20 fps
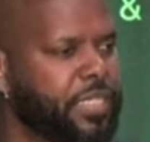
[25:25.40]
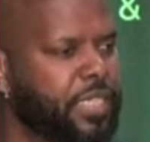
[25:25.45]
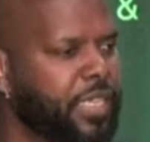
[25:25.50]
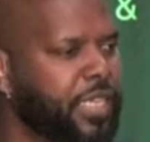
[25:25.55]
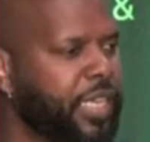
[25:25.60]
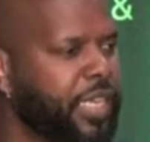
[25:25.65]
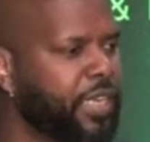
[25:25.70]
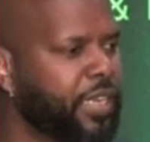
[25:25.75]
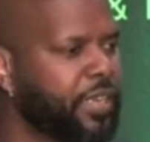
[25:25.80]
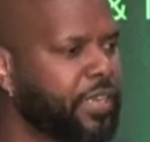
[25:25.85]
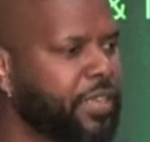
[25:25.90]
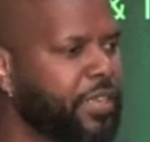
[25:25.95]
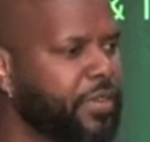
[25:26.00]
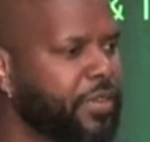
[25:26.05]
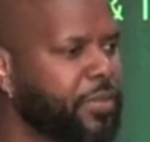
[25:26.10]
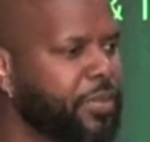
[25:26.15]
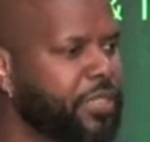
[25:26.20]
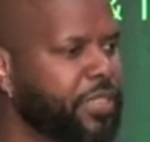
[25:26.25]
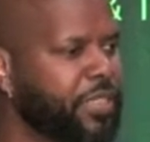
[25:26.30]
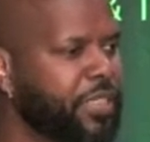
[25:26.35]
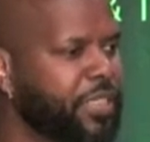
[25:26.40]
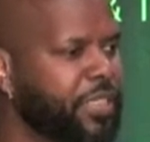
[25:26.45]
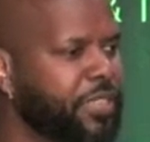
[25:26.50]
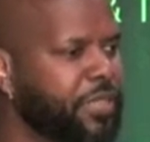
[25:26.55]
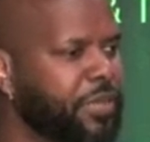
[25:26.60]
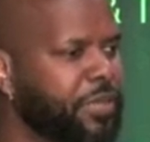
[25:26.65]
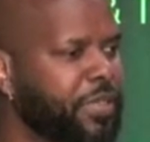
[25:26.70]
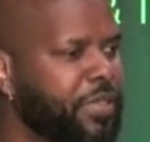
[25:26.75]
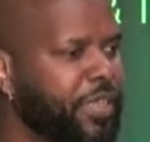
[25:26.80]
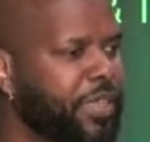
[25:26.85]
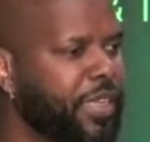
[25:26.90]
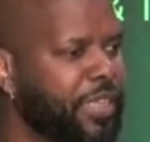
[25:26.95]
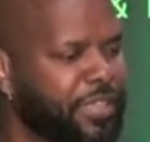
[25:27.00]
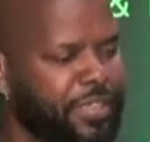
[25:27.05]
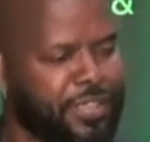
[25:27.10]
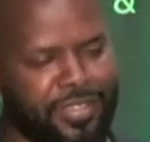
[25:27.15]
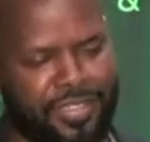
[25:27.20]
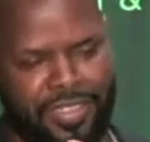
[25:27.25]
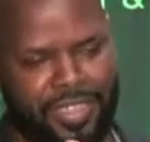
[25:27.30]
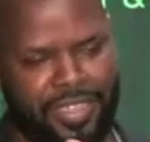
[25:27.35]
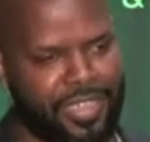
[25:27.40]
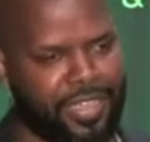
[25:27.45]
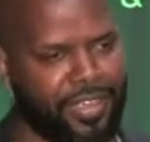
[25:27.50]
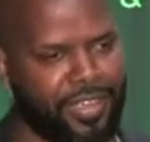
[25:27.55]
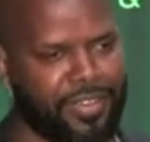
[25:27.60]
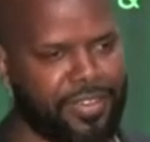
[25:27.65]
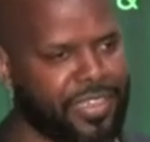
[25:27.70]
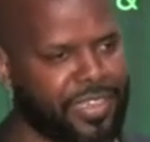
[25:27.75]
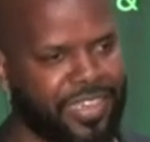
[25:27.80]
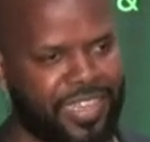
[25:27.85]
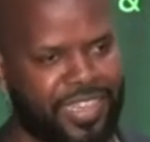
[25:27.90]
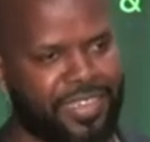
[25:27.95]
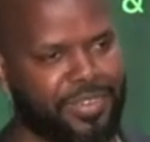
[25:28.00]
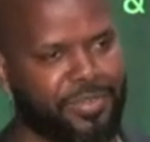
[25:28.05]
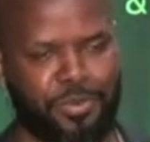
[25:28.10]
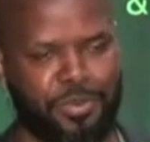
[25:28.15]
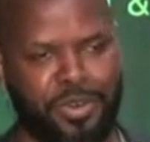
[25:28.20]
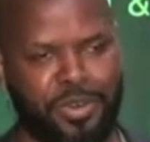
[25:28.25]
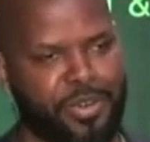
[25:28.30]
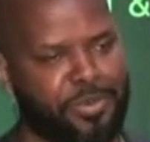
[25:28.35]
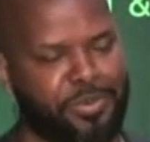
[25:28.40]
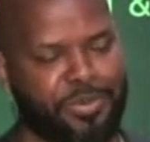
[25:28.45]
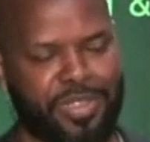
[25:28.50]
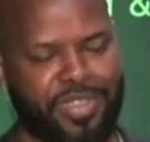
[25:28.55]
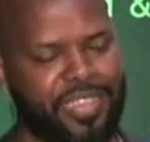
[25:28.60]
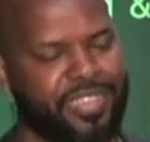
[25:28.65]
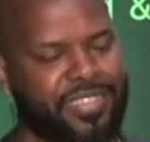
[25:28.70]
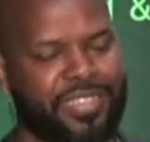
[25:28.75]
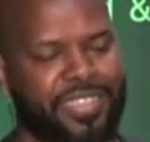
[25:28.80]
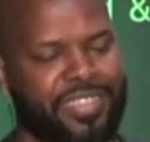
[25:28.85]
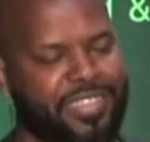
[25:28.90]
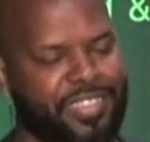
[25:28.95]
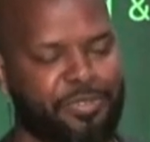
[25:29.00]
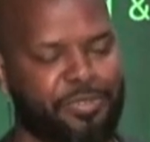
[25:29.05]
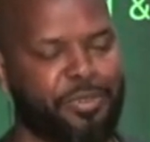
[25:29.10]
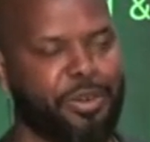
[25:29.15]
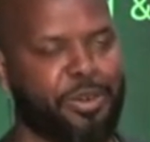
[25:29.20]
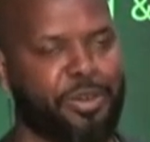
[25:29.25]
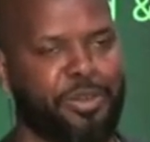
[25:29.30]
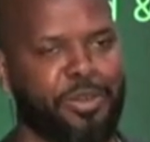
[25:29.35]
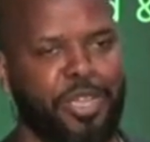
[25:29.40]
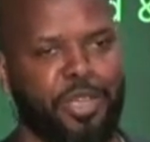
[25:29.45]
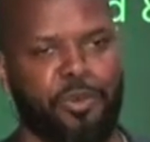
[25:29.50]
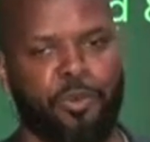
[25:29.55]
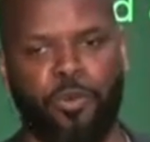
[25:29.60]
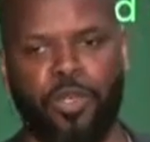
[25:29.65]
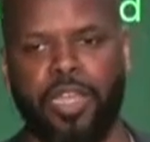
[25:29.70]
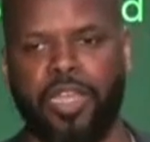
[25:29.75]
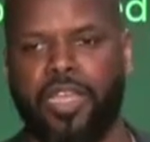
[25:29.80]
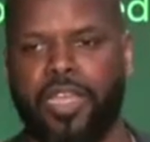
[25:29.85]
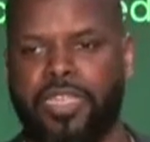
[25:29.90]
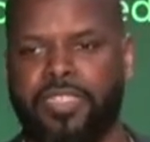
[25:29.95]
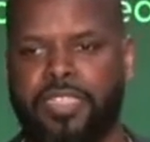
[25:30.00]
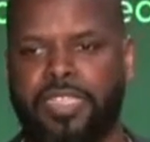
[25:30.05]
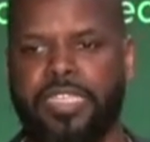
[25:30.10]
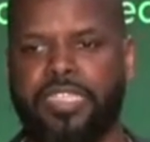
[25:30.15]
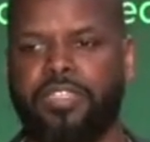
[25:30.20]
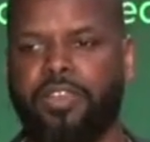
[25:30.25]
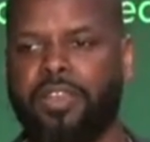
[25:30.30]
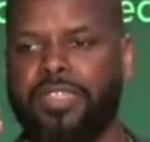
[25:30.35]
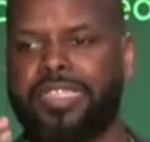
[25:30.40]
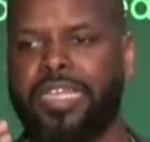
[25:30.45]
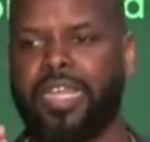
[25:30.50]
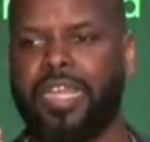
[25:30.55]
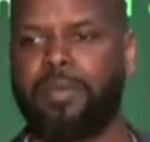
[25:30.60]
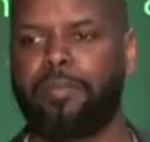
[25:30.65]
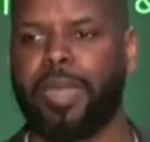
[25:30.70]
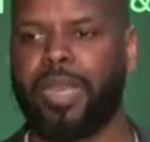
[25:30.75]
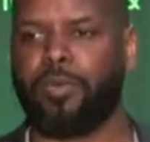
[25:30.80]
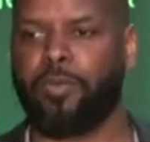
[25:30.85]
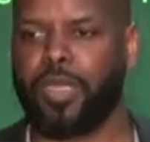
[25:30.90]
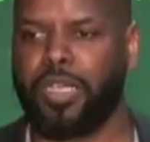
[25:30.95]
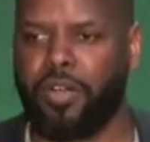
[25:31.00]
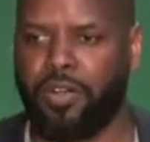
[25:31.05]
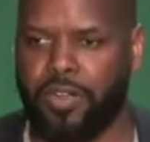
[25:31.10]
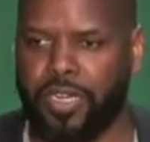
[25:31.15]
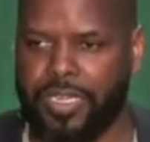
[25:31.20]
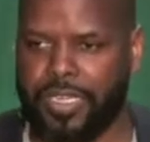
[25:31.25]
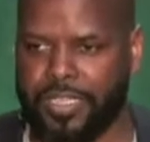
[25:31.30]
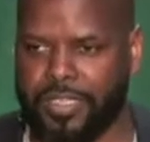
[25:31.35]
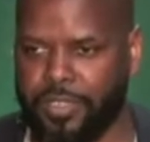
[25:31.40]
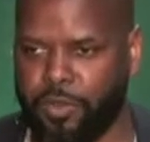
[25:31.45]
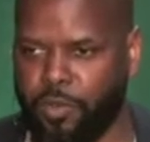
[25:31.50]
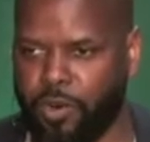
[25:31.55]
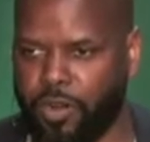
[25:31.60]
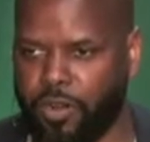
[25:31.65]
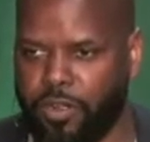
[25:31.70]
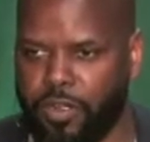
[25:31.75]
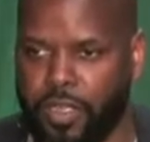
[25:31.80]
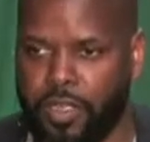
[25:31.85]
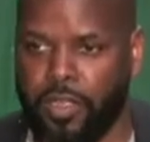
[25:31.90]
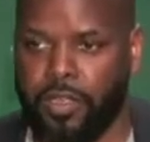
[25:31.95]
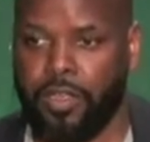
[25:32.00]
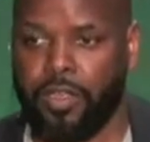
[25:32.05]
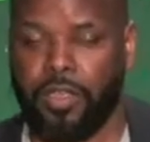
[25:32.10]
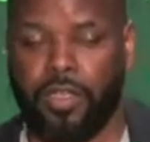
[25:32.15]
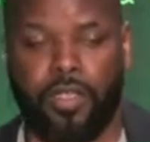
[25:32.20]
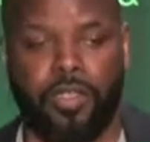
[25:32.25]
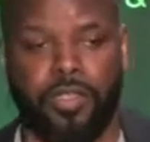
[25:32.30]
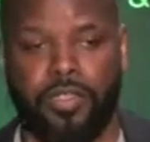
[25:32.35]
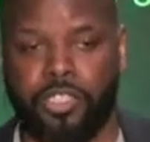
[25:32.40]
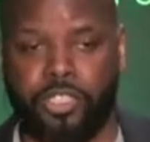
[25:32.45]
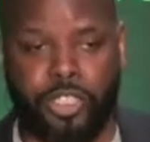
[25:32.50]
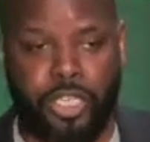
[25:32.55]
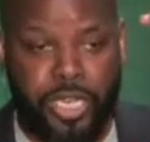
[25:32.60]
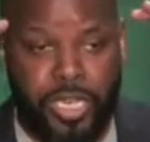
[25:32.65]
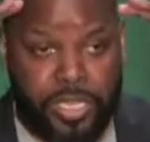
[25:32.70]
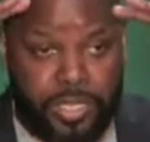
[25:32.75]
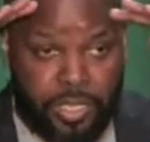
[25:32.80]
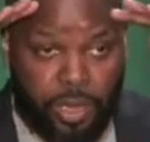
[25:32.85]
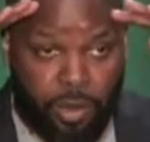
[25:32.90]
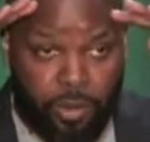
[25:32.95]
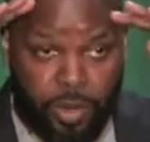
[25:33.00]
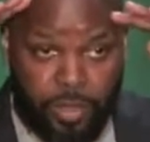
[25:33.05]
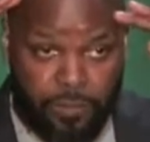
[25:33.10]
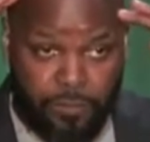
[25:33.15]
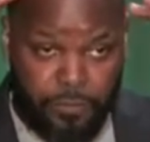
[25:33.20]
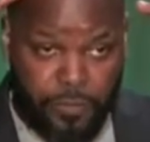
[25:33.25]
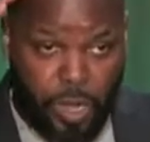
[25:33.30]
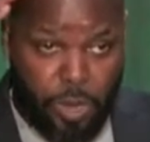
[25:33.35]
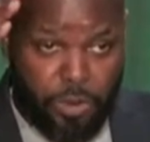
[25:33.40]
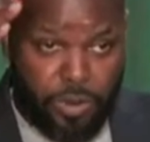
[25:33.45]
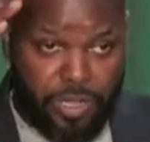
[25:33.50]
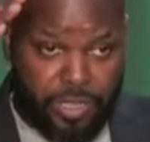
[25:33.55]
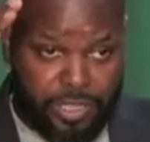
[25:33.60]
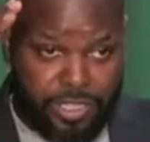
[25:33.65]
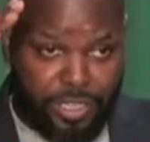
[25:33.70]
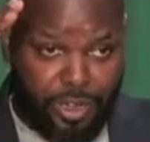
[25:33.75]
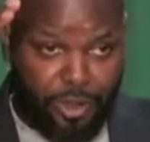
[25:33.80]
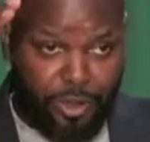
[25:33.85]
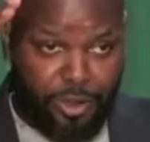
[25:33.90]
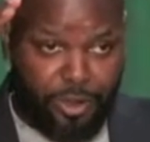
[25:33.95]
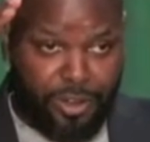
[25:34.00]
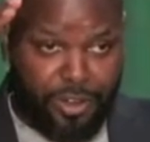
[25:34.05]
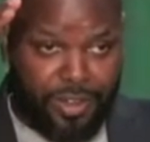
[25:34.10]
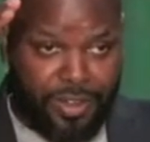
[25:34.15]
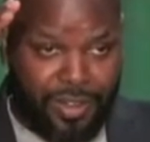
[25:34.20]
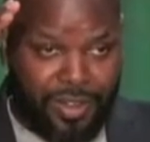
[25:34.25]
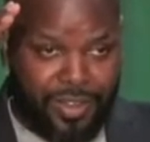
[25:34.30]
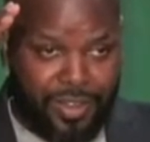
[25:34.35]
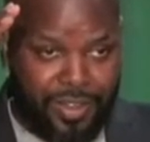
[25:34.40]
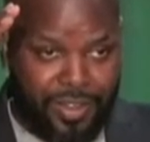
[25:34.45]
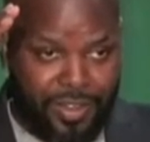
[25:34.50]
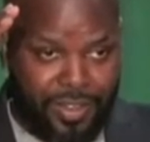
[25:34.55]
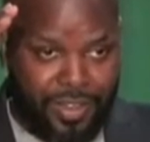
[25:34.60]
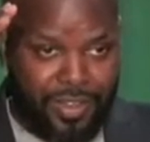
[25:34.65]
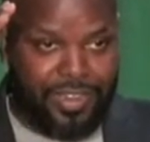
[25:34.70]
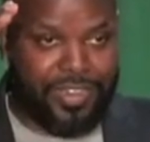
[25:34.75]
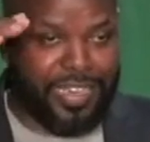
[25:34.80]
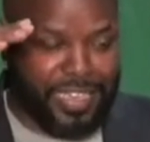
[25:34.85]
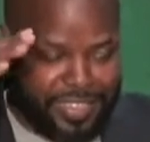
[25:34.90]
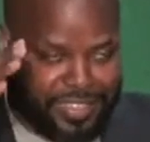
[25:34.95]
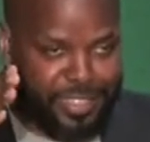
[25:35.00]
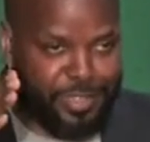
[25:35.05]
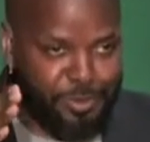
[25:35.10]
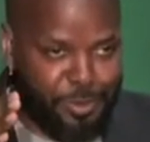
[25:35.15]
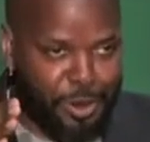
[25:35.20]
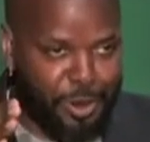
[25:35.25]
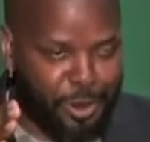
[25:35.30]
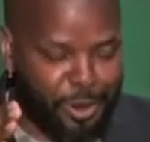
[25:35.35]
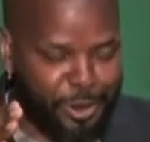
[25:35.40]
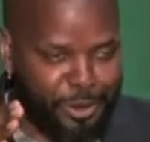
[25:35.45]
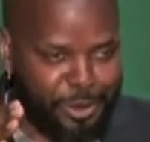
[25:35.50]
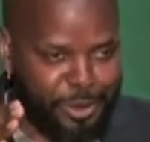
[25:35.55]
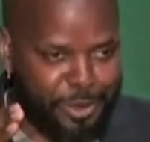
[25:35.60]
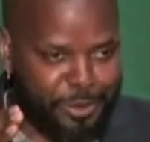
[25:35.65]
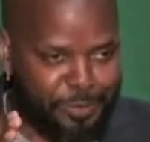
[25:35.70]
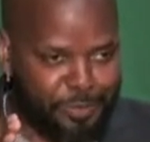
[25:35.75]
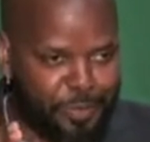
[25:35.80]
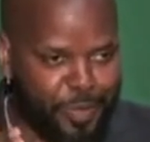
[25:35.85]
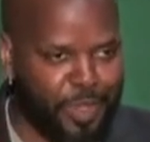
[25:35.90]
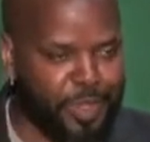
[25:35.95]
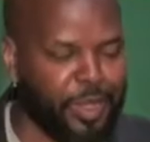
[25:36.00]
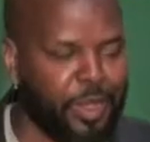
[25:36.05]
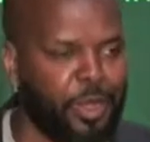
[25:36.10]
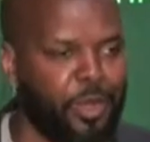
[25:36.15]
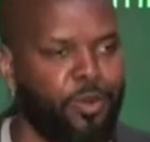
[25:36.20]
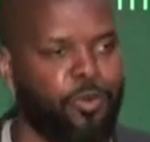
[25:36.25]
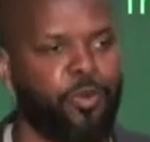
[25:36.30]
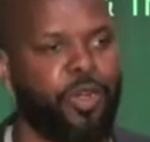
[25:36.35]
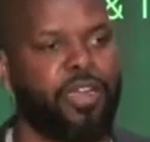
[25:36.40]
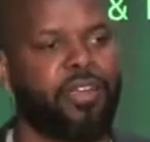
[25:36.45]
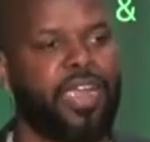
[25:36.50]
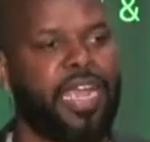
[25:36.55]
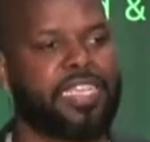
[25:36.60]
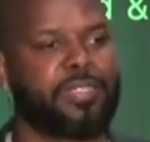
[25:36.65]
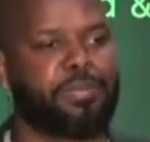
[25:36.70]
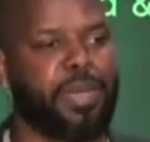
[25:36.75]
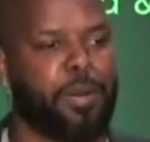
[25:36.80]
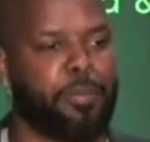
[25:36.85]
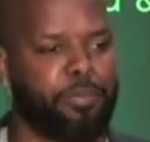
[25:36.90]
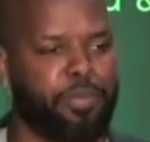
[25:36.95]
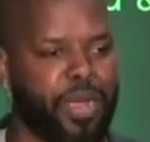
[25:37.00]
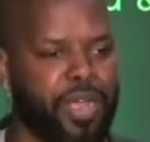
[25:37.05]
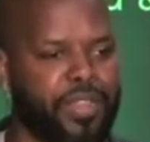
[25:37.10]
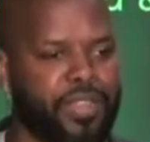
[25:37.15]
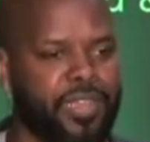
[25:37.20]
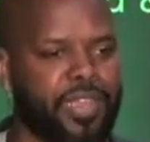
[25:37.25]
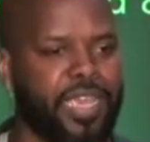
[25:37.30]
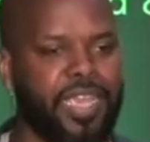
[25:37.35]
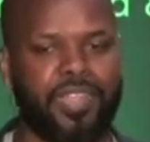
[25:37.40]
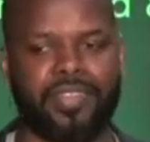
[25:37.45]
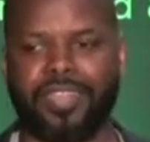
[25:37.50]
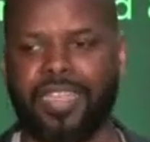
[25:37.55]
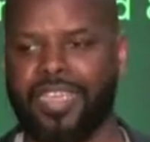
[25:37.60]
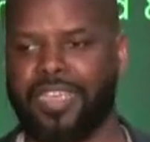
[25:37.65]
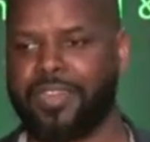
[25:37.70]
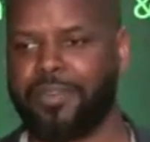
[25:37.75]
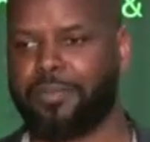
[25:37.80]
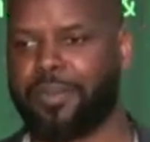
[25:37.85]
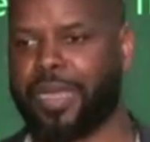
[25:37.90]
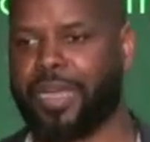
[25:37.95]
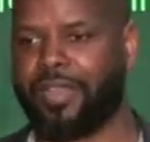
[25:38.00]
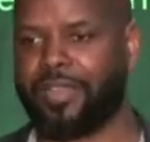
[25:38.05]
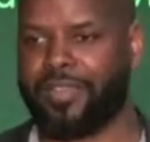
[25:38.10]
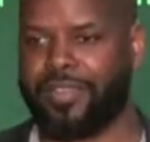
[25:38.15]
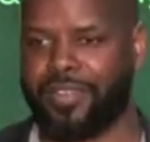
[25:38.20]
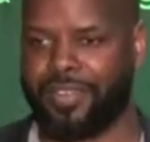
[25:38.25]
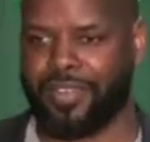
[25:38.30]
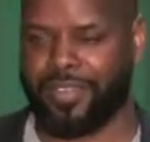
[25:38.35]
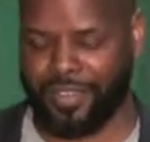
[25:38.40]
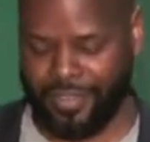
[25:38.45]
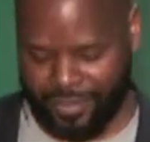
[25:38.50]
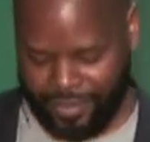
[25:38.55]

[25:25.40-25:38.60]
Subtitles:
Disneyland? Was it Disney? No, say y'all looking like World, brother. It's Disney World. She started telling everybody, we going to Disney World. She's only focused on Disney World. Whereas my brother, he thinking about